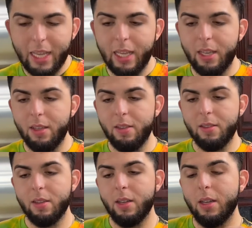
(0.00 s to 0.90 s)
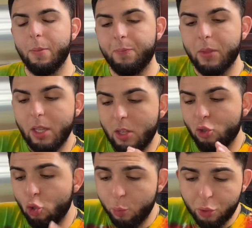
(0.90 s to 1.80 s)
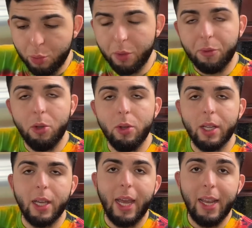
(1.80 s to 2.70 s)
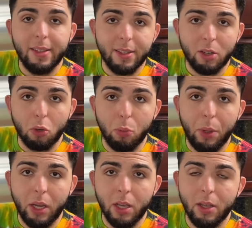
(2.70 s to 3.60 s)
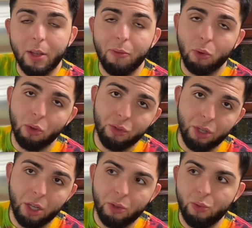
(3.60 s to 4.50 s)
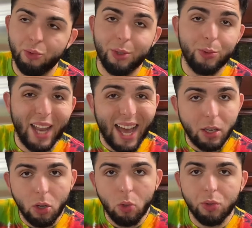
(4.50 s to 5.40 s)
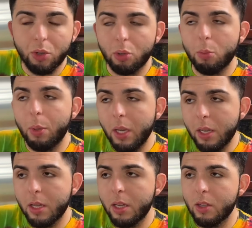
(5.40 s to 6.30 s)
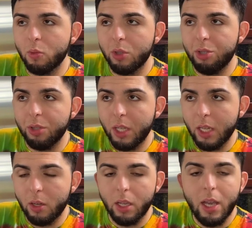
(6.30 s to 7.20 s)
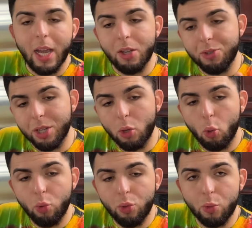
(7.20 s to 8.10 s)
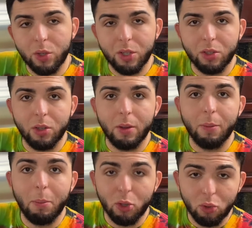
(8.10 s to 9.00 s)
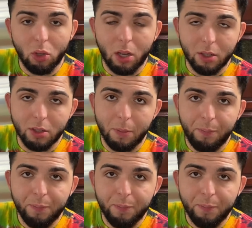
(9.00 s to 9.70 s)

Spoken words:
is super good for you. It aids in sarcopenia. If for those of y'all who do not know, sarcopenia is what you get as you get older, which is muscle loss.